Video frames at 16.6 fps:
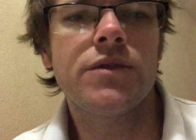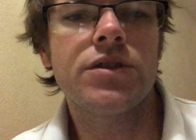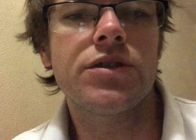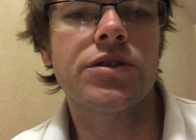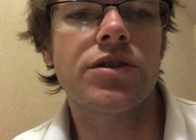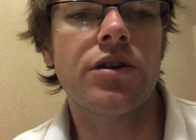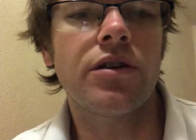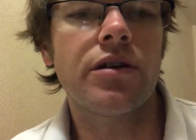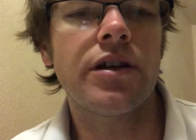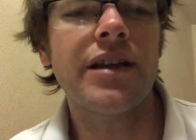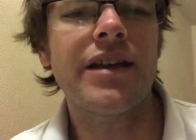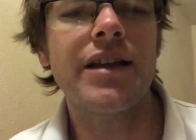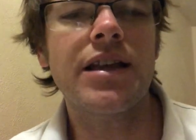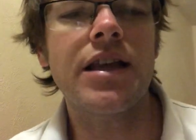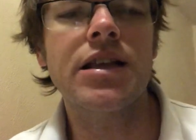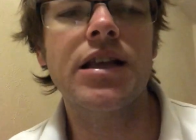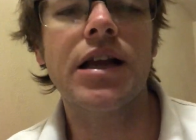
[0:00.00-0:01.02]
So
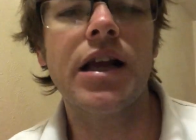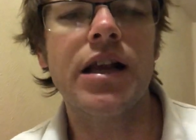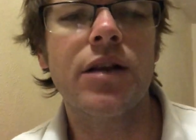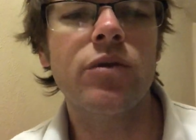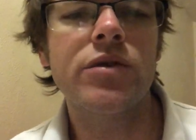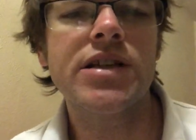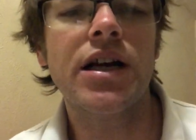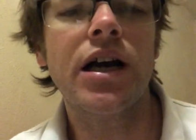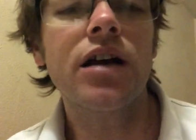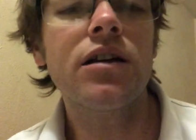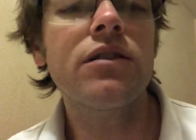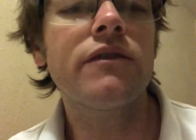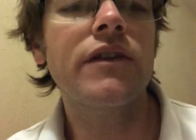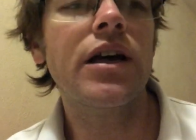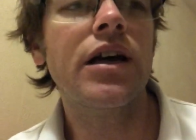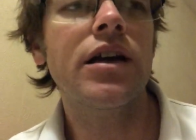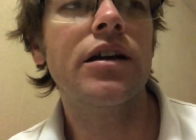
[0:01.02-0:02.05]
it was kind
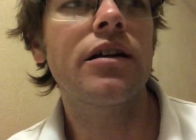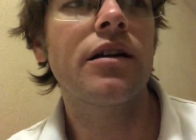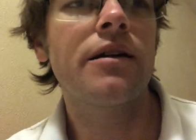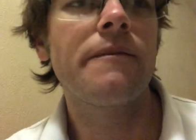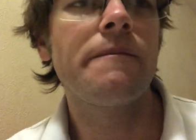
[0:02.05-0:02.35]
of like